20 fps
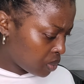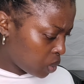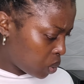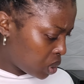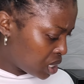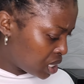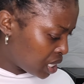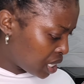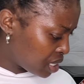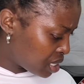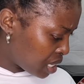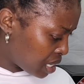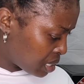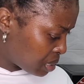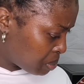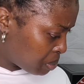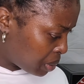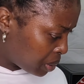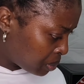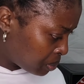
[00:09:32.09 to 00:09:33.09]
what did i
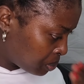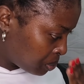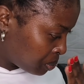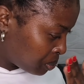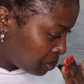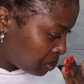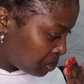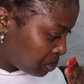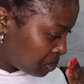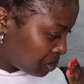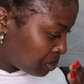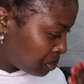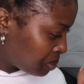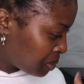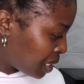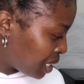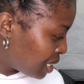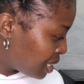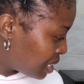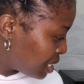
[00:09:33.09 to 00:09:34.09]
just mean
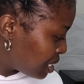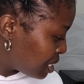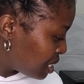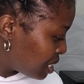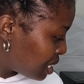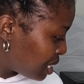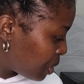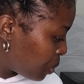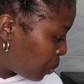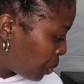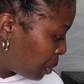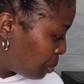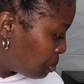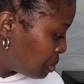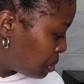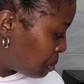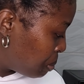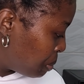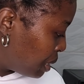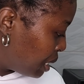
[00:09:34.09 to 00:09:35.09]
this thing
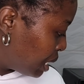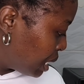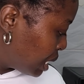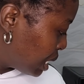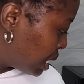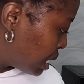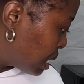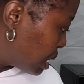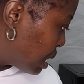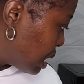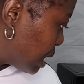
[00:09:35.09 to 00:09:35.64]
wiped me this